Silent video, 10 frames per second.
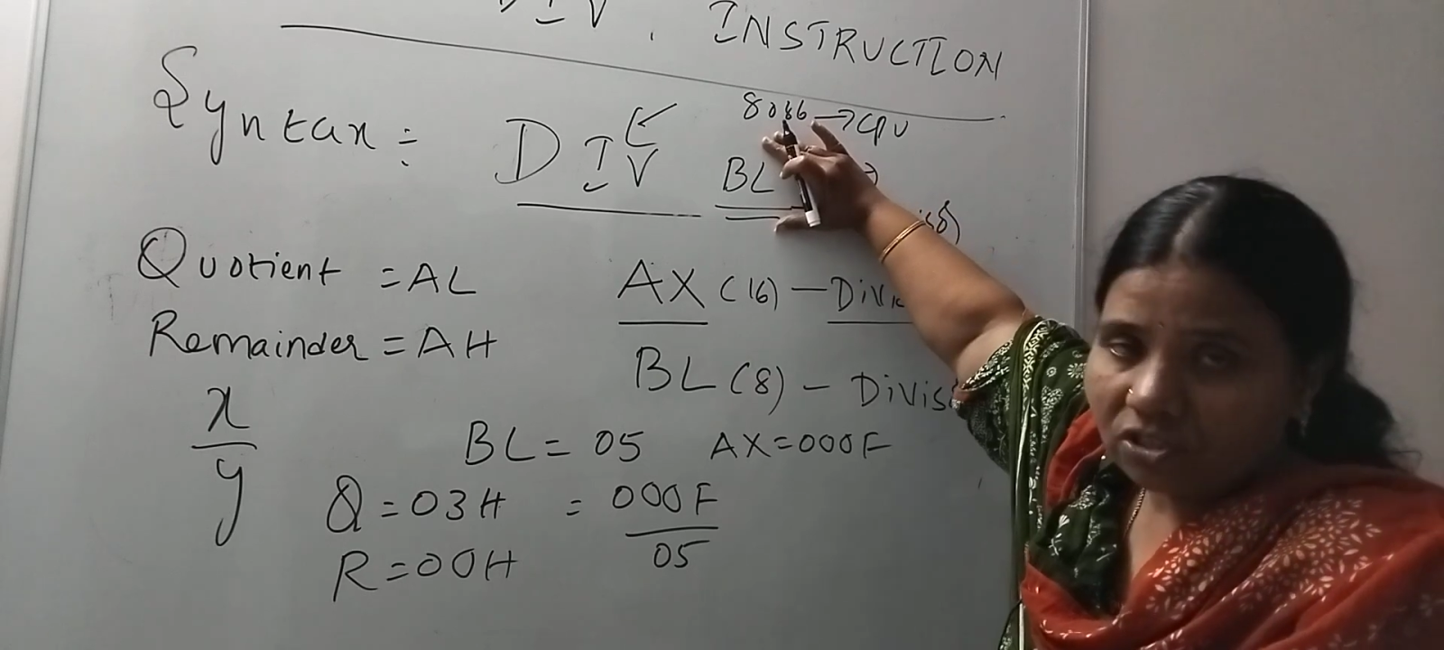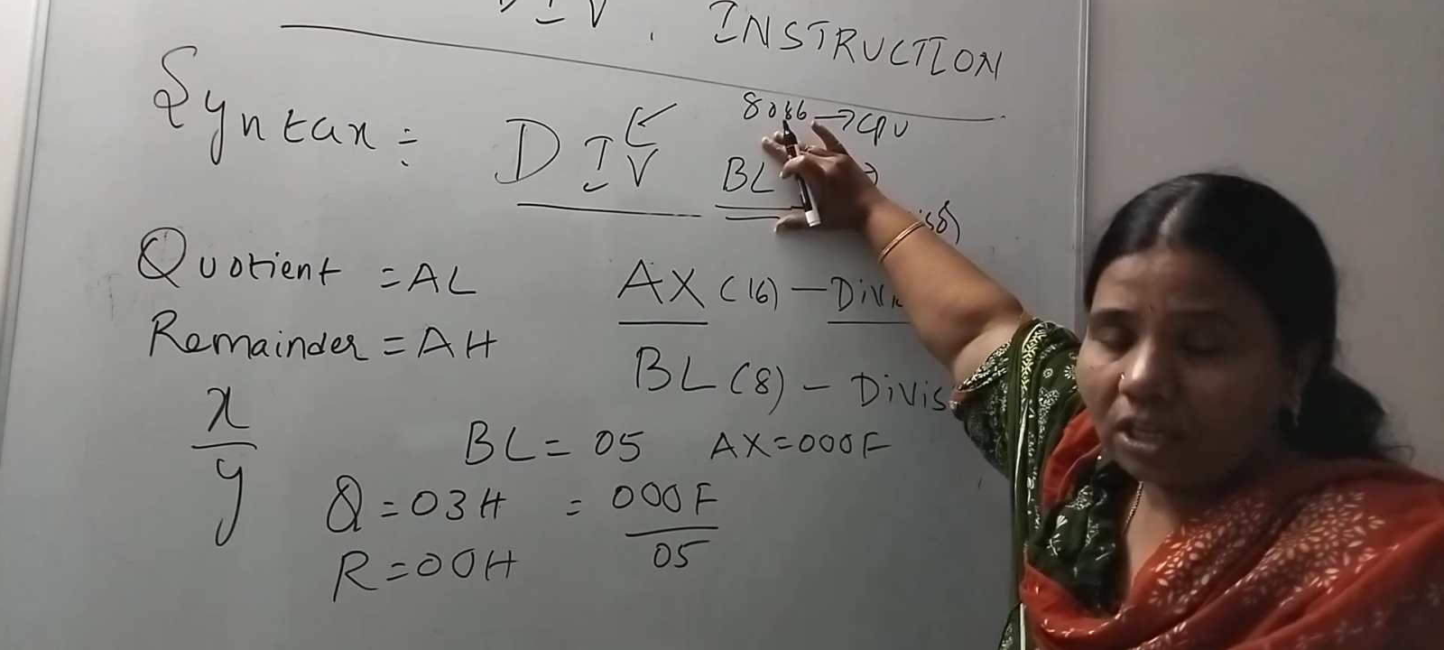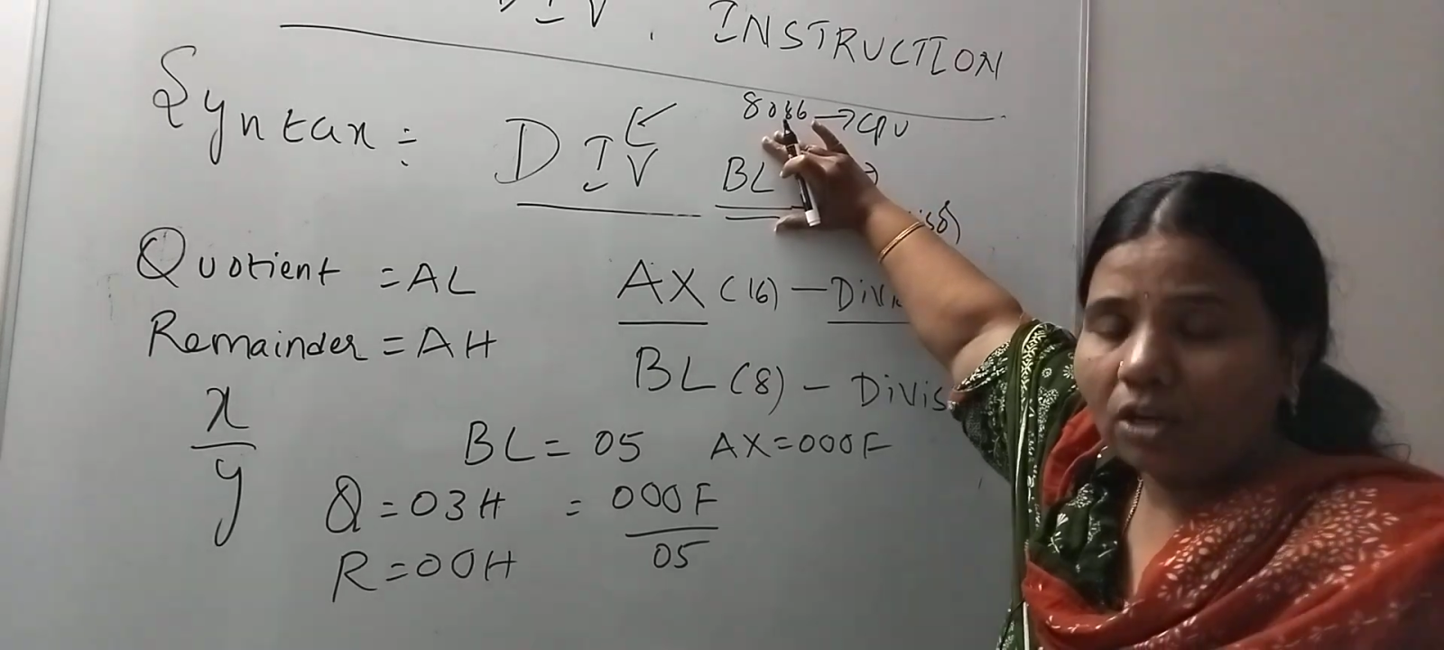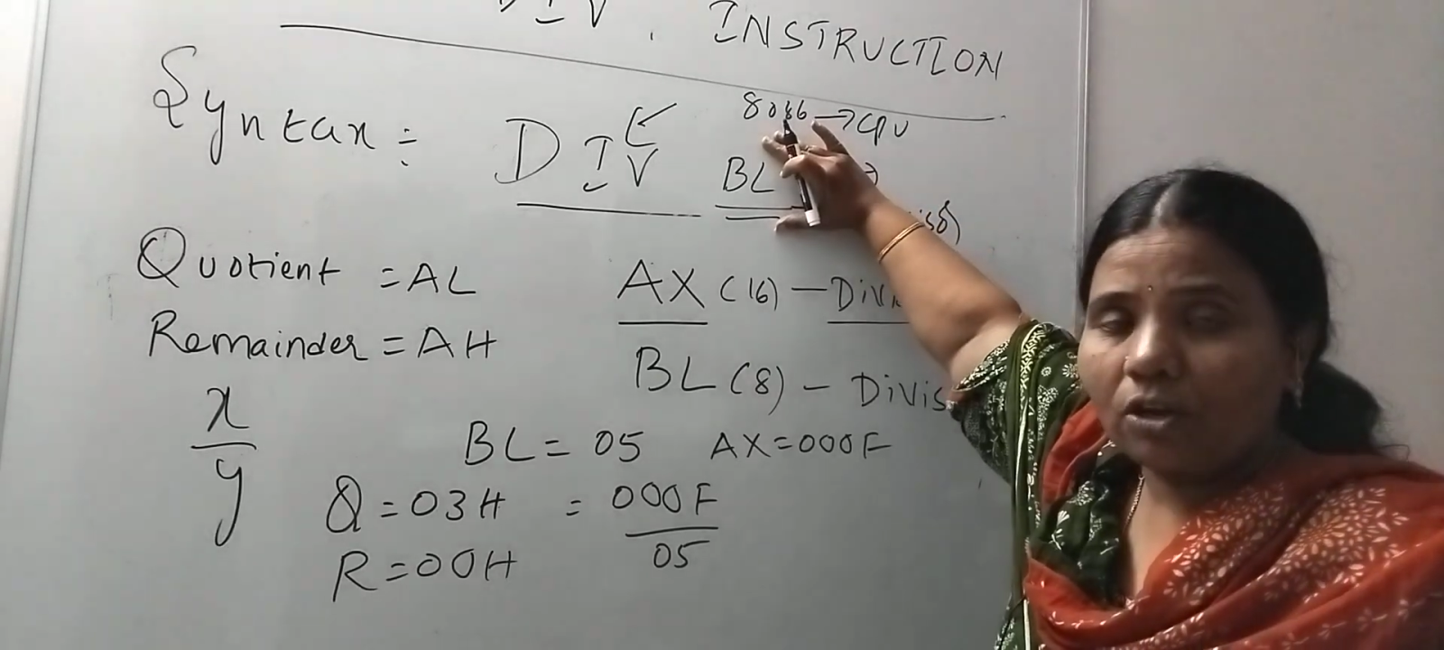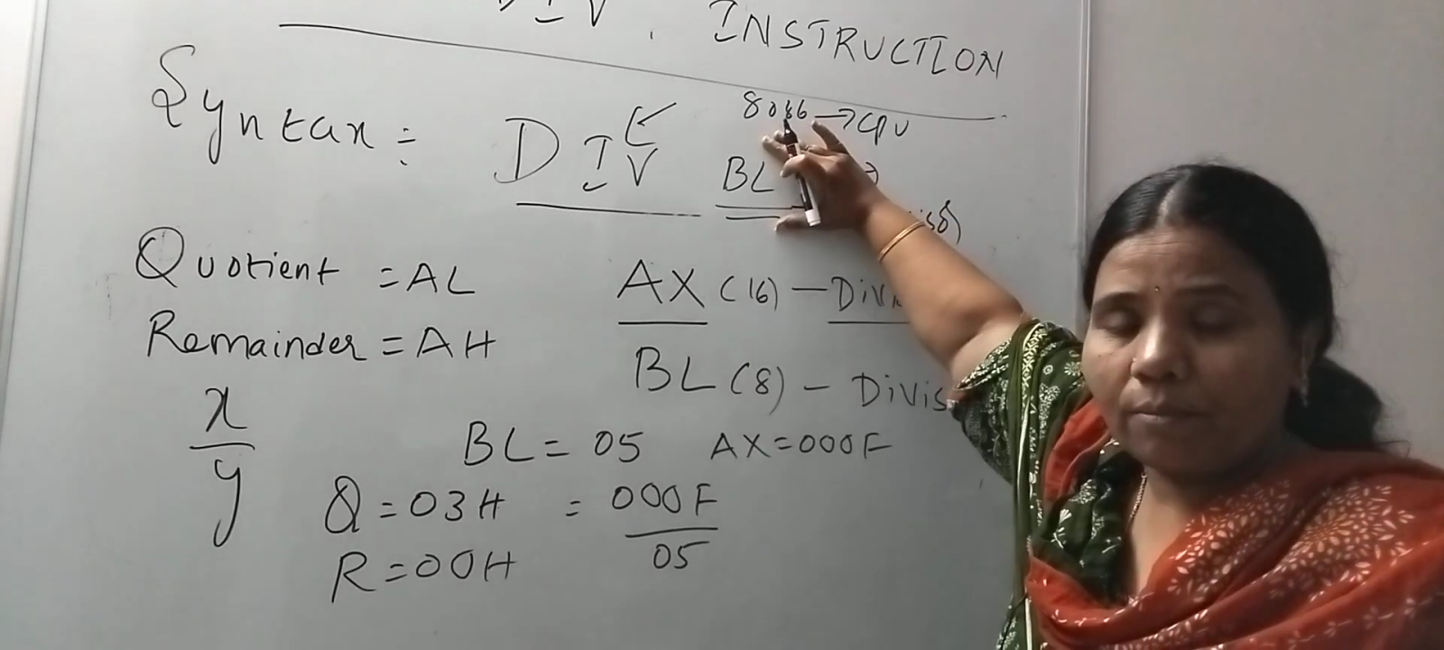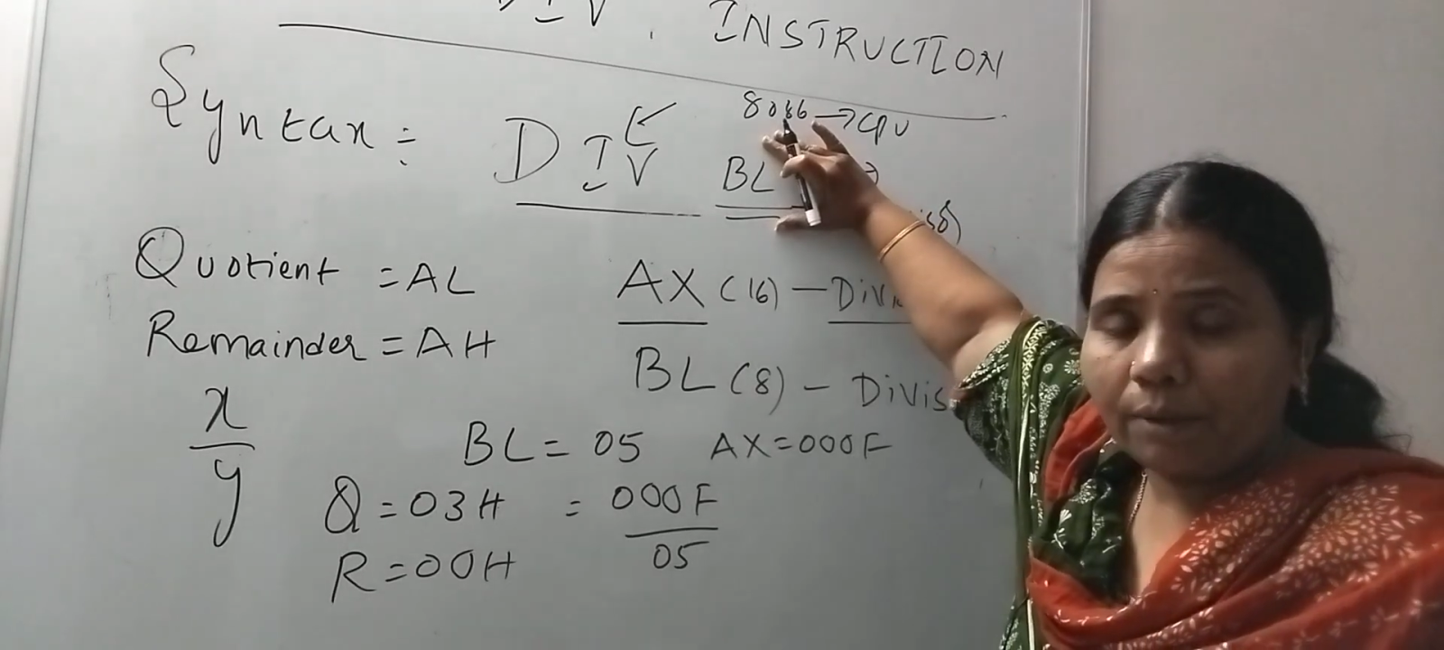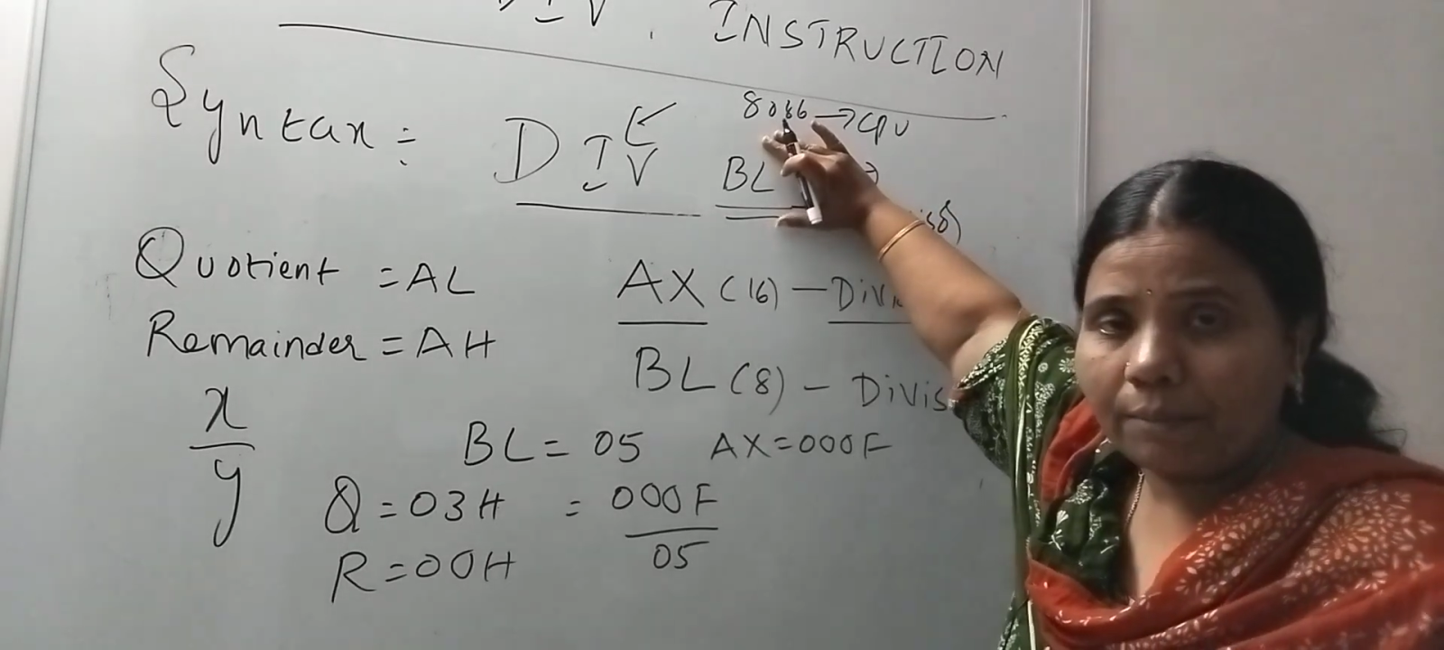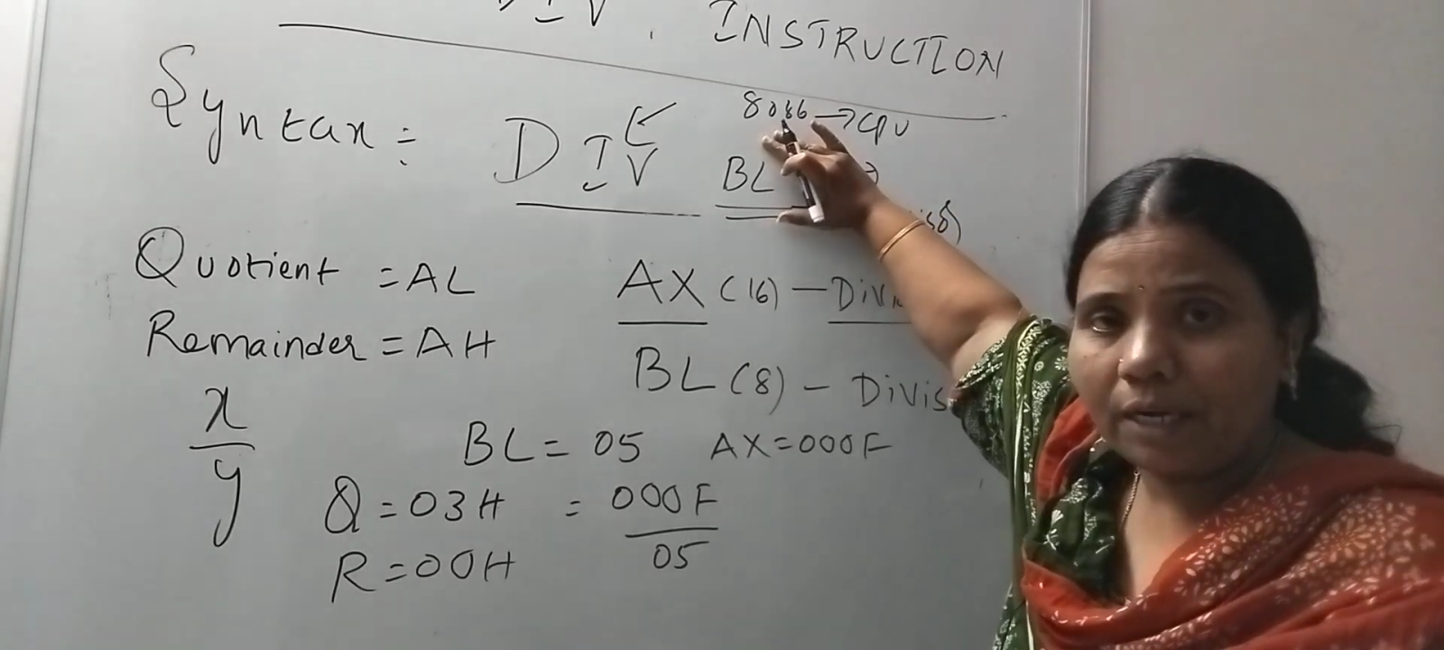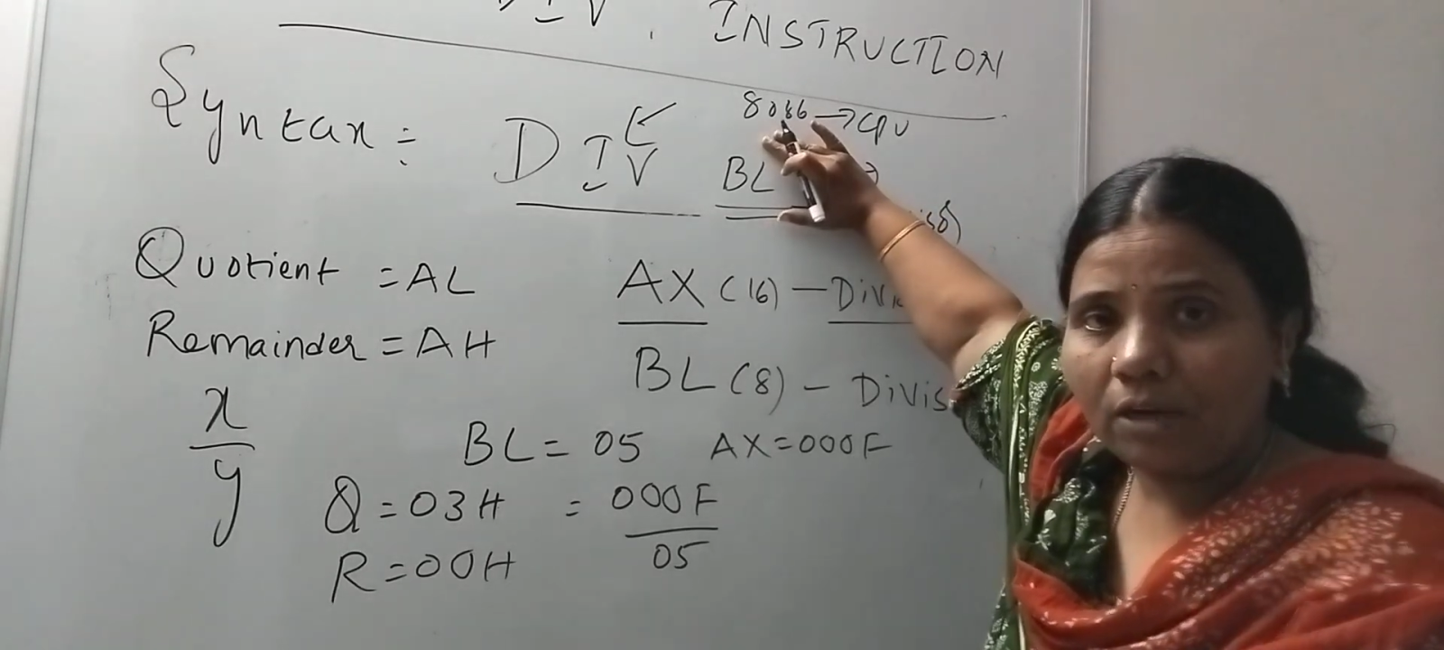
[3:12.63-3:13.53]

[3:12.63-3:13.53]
or a memory